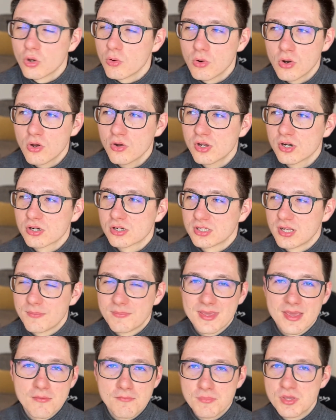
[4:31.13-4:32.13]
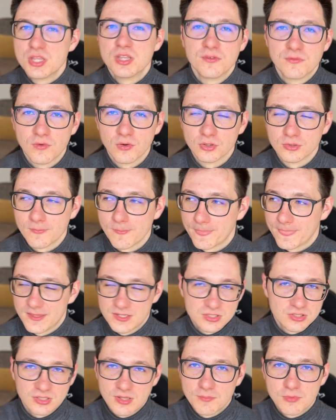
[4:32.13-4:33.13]
longer gonna be a mini phone. It's
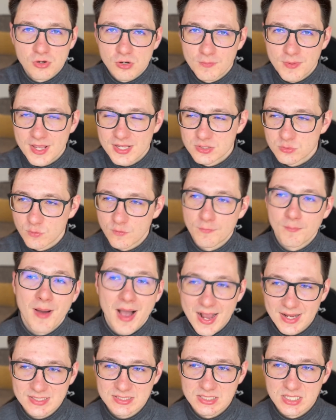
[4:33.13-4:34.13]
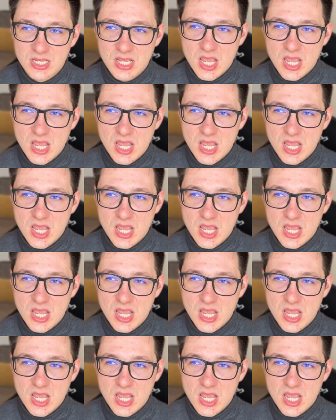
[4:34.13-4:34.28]
gonna be replaced with Max.